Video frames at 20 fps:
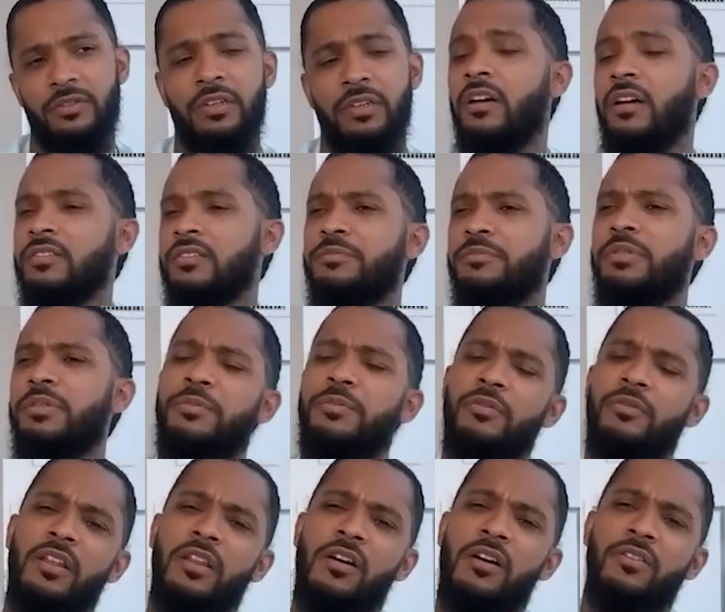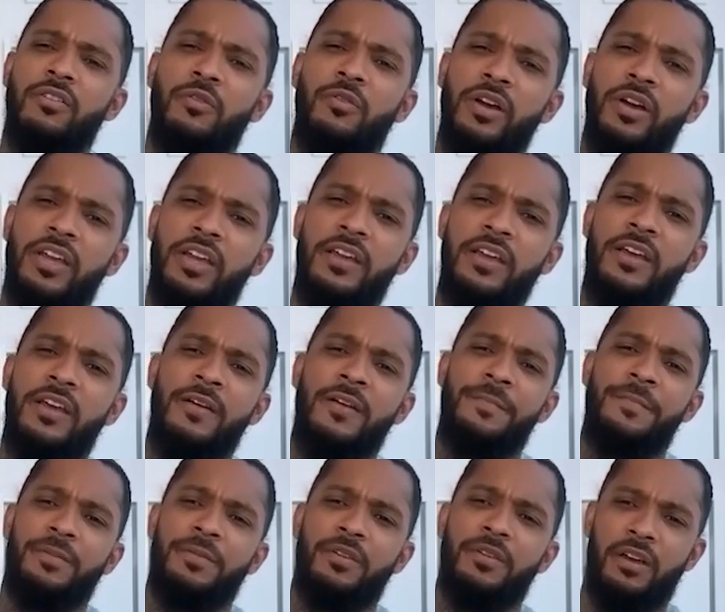We lost some people along the way,
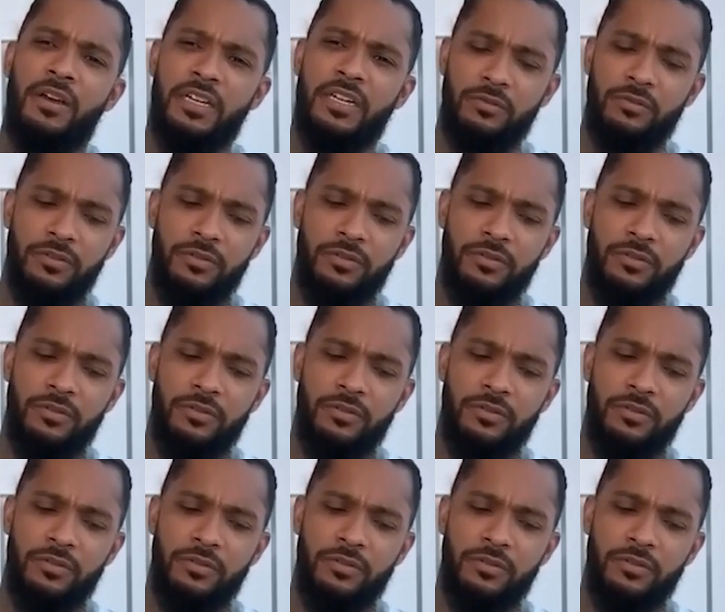you know,